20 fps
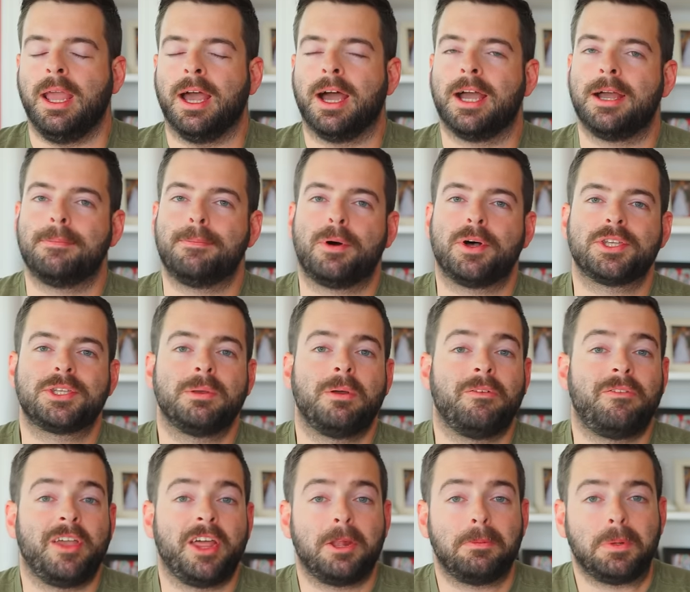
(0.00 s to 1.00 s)
I am also
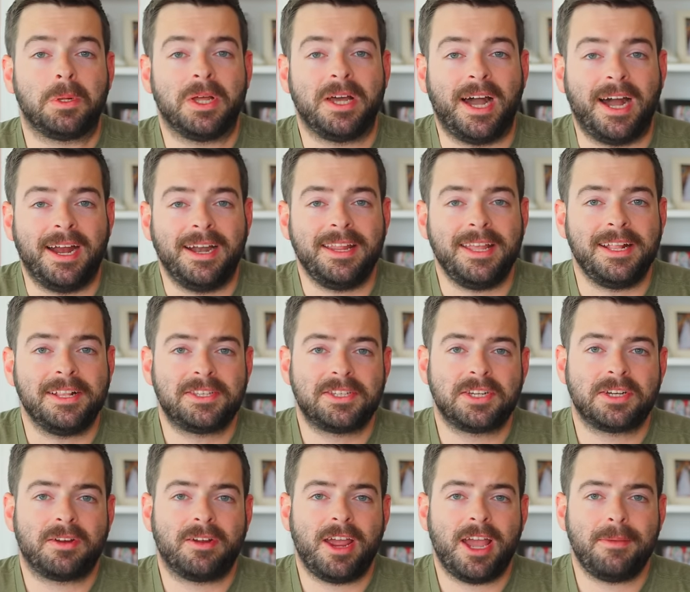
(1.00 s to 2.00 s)
available on
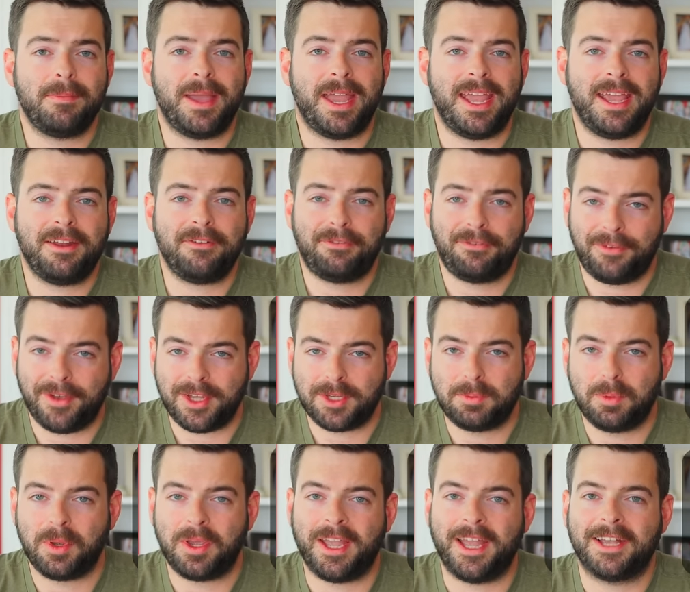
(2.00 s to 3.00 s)
Instagram and
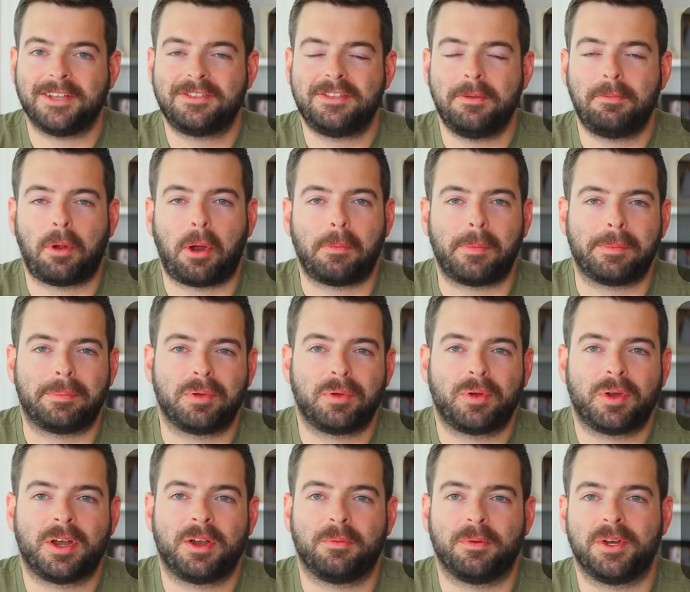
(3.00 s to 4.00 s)
Facebook as The Apartment
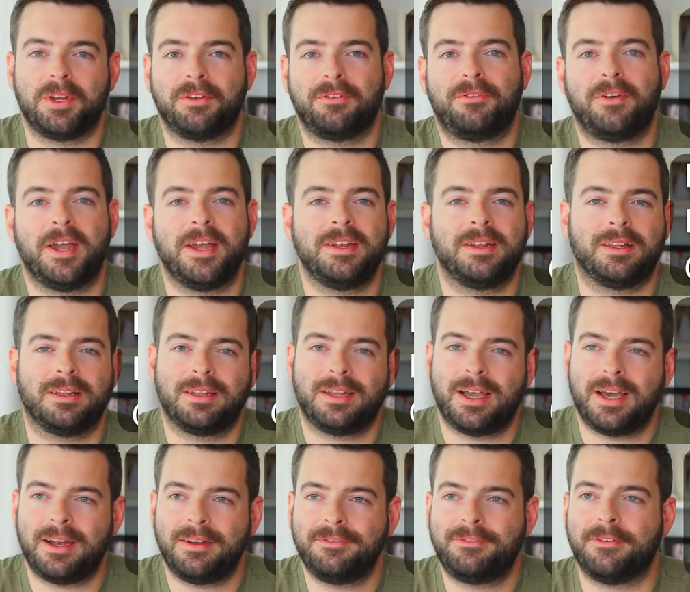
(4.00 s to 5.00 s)
Brewer, where you'll find a
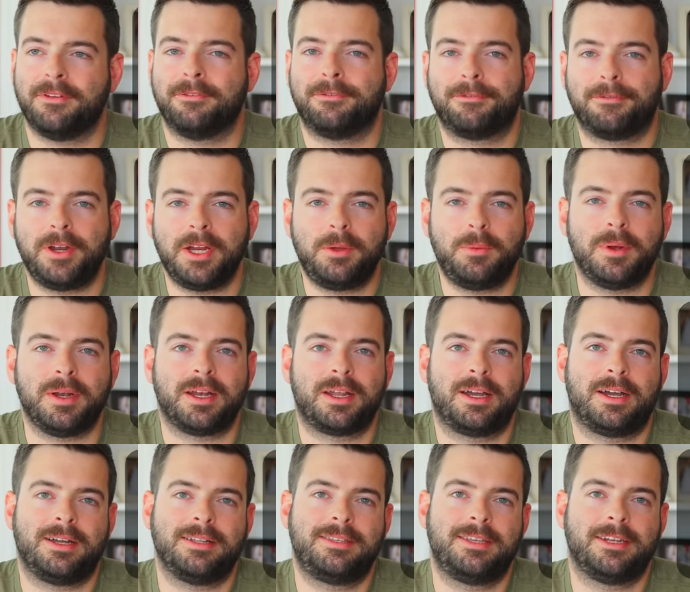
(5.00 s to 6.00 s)
lot of frequent
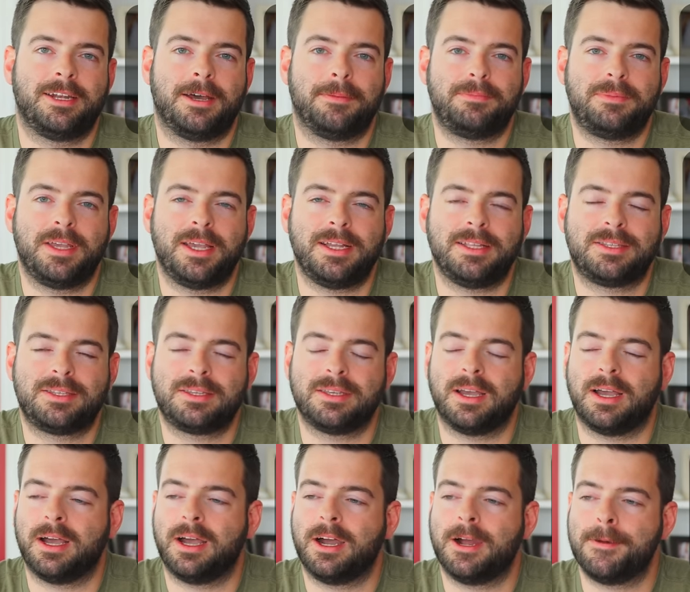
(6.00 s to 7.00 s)
content updates
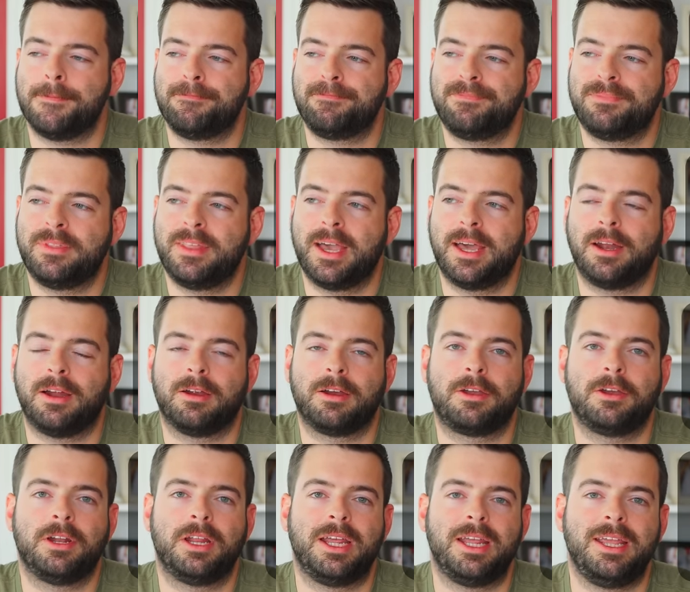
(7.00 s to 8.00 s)
um, that are
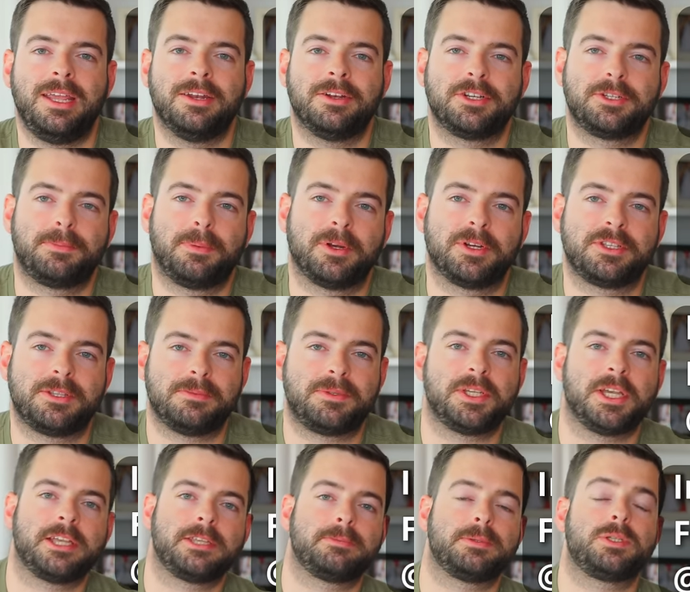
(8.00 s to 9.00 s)
going to intersperse
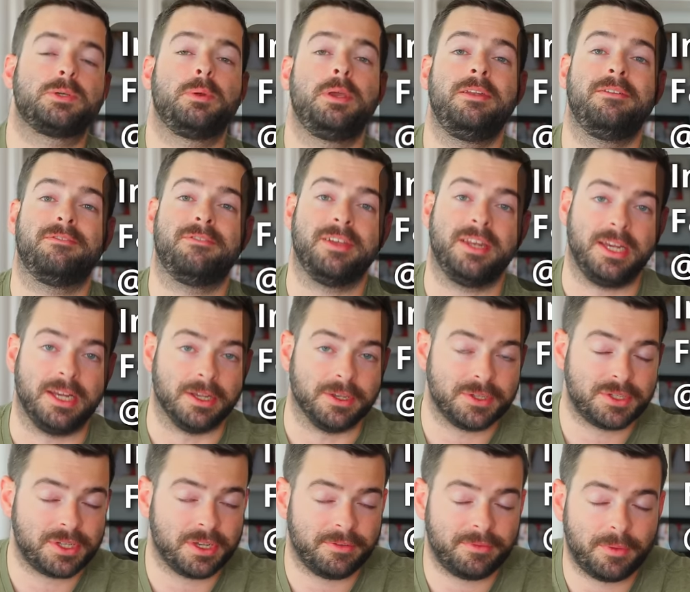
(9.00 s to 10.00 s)
themselves between
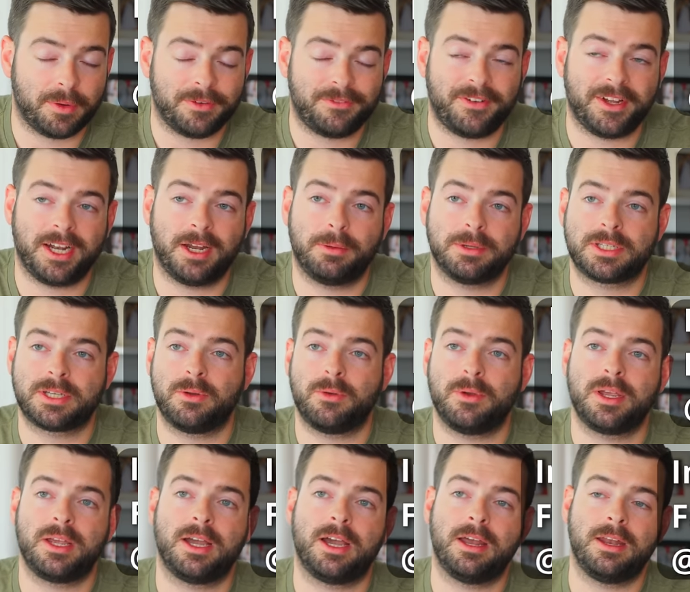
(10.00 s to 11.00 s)
videos. So if you want to find out what's
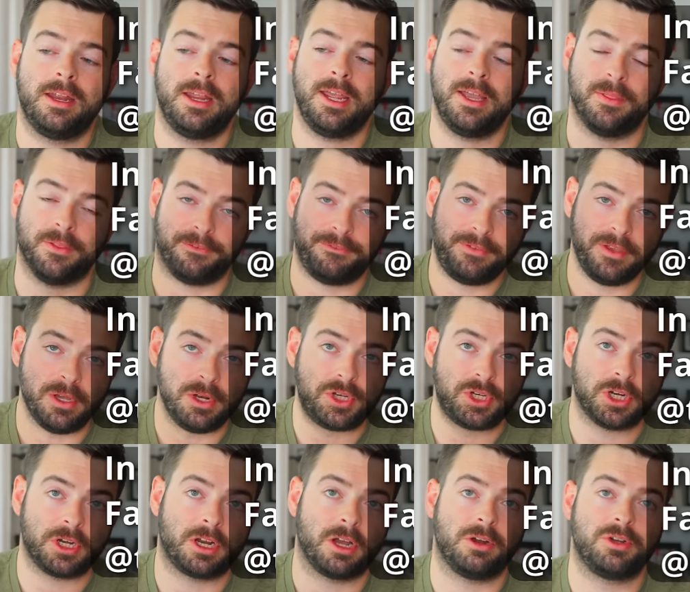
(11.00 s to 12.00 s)
going on in the
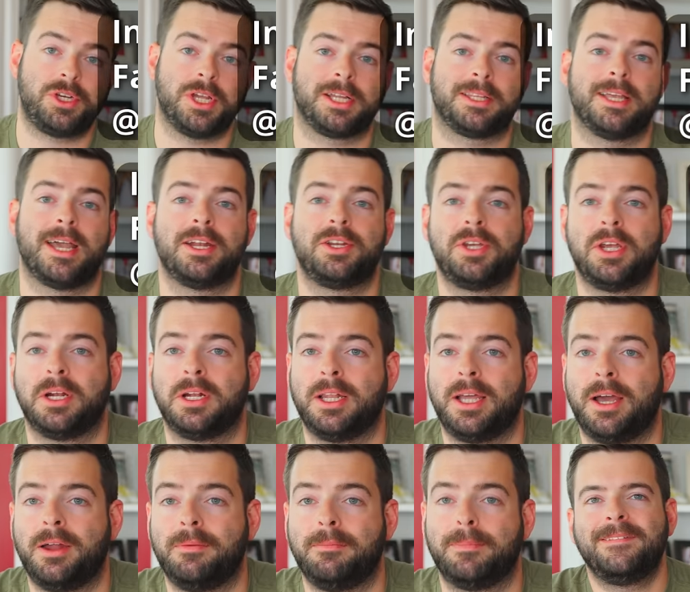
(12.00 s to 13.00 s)
future, go check that channel
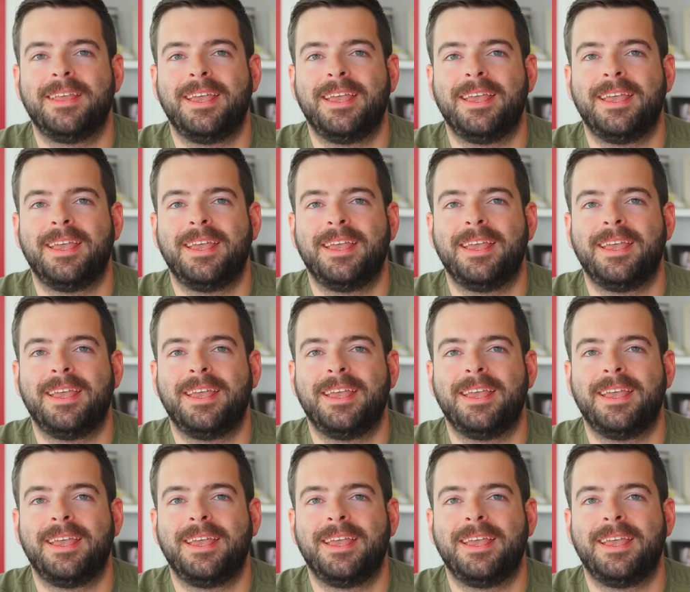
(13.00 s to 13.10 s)
out.